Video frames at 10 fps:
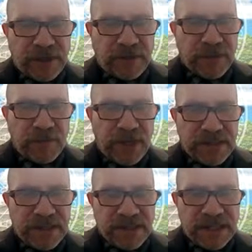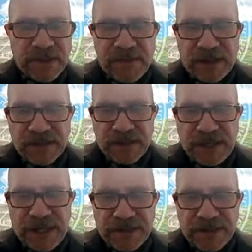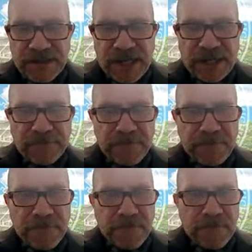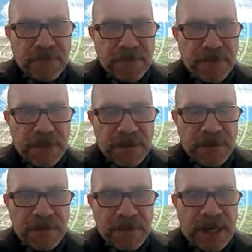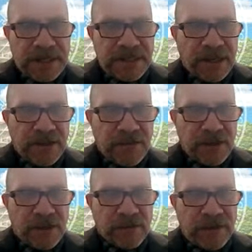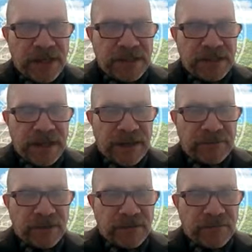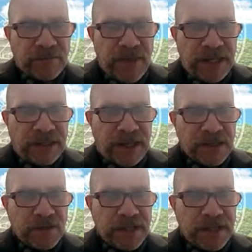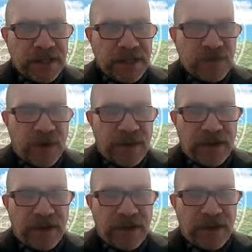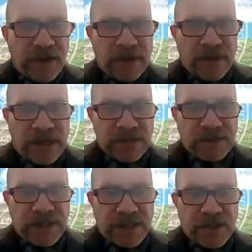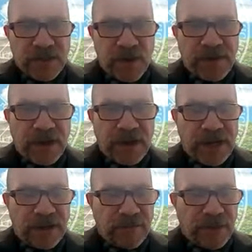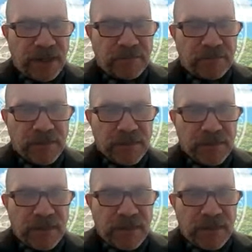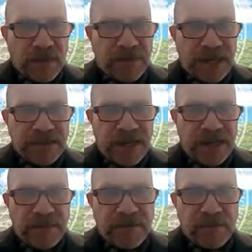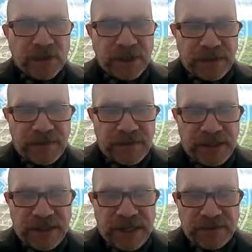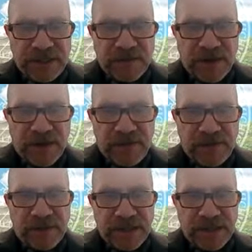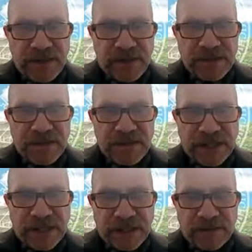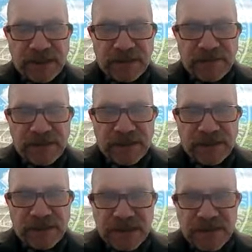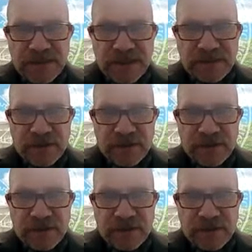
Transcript: him based on some of the things that he had to say. I can tell you, though, that after many consultations with him, I'm advised and I believe that he now takes very, very seriously the offenses that